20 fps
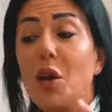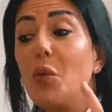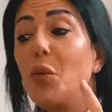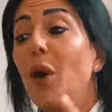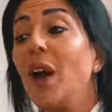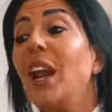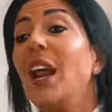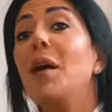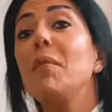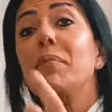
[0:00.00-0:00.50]

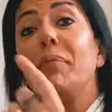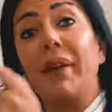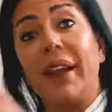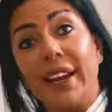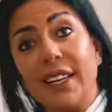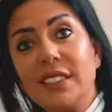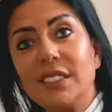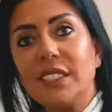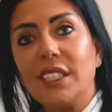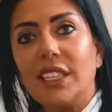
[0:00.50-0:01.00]
While I'm
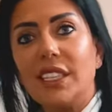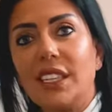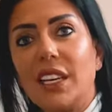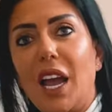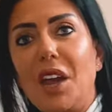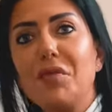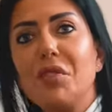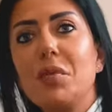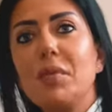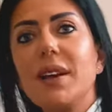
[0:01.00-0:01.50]
painting,
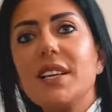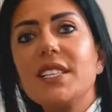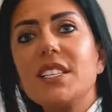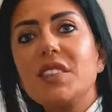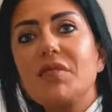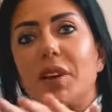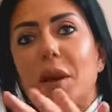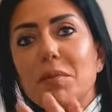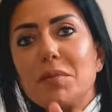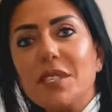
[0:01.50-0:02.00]
I feel
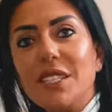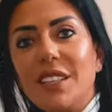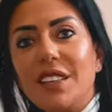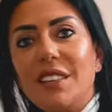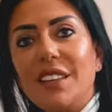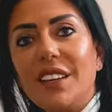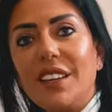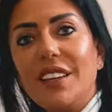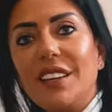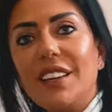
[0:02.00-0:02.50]
myself I'm
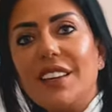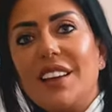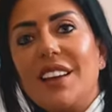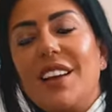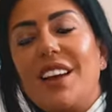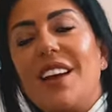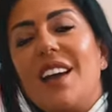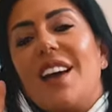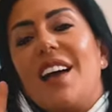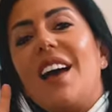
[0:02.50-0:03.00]
sitting
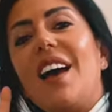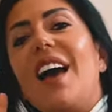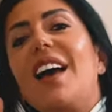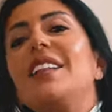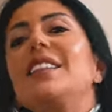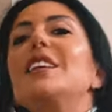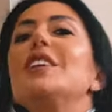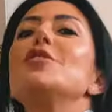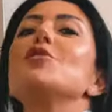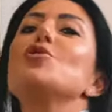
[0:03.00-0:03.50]

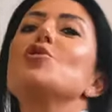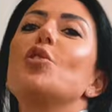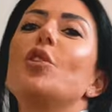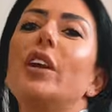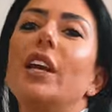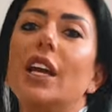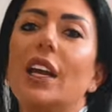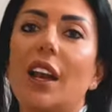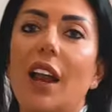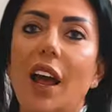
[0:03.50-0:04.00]
and
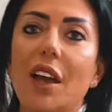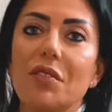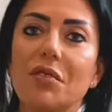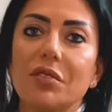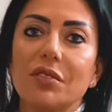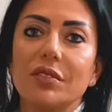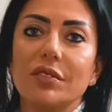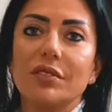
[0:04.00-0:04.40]
enjoying life.